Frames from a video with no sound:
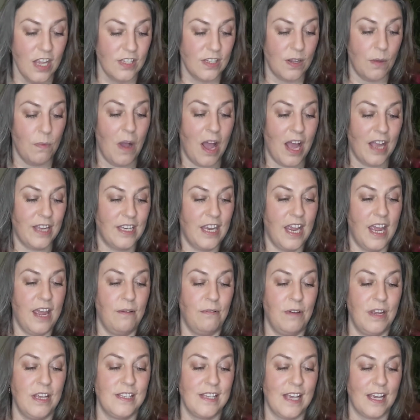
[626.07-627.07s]
So what I
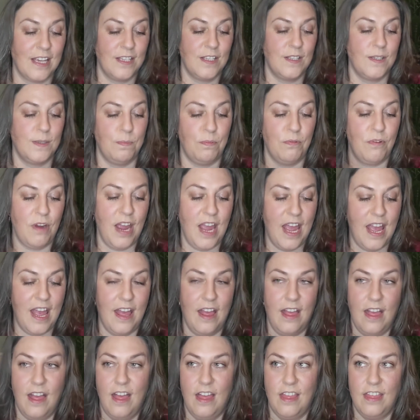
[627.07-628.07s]
do is I
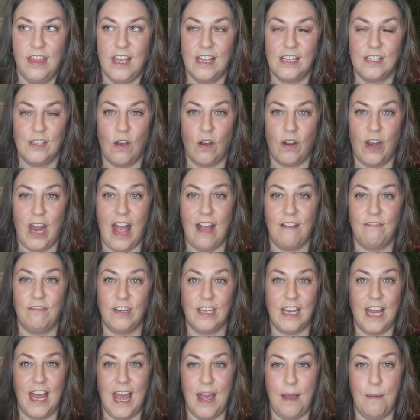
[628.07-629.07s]
spray this on
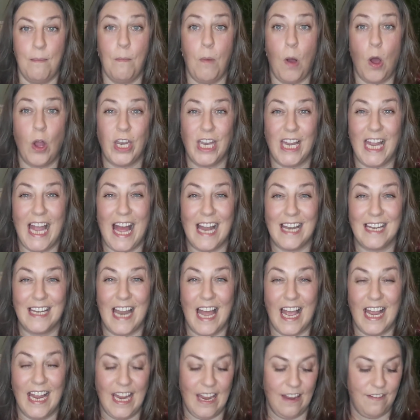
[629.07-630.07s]
every day, morning and
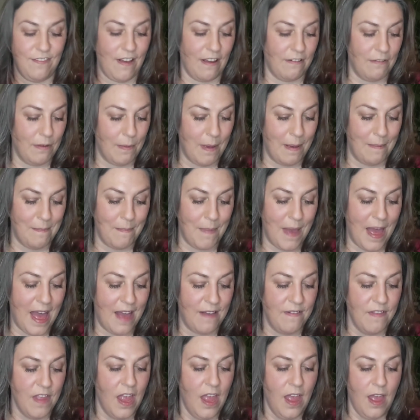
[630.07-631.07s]
night, if I
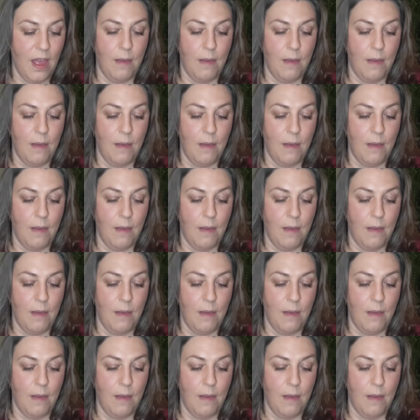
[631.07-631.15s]
remember.